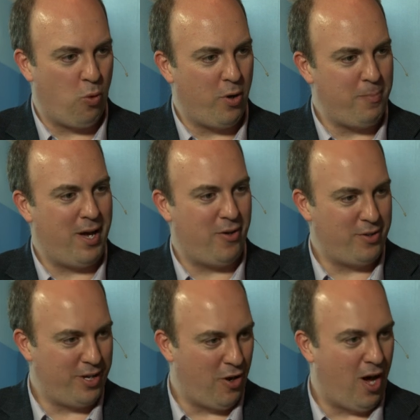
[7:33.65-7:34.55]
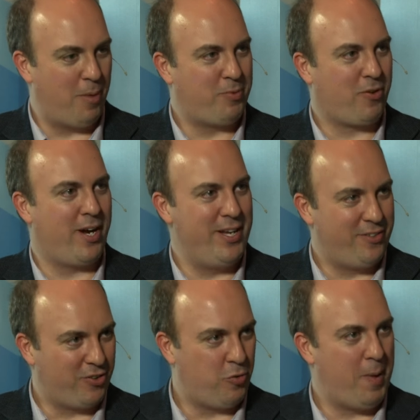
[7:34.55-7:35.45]
What about you know
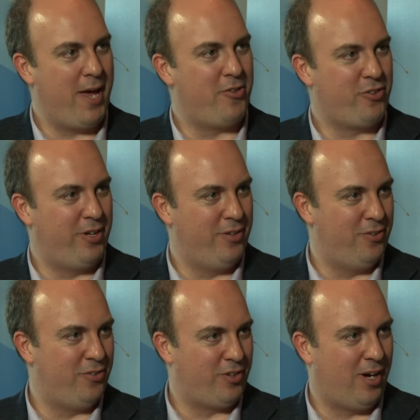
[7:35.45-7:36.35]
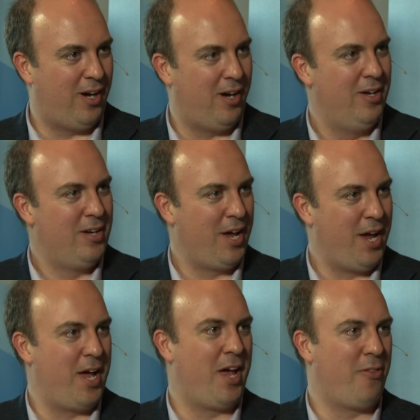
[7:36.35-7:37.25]
upgrades, expansions, uh, and,
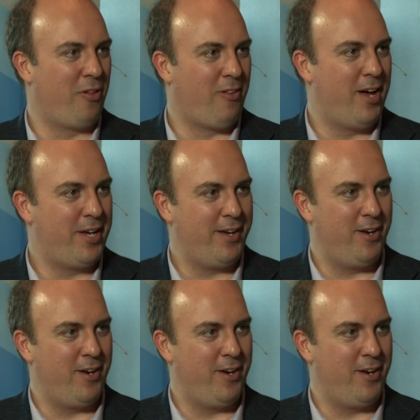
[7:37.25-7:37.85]
and, the like?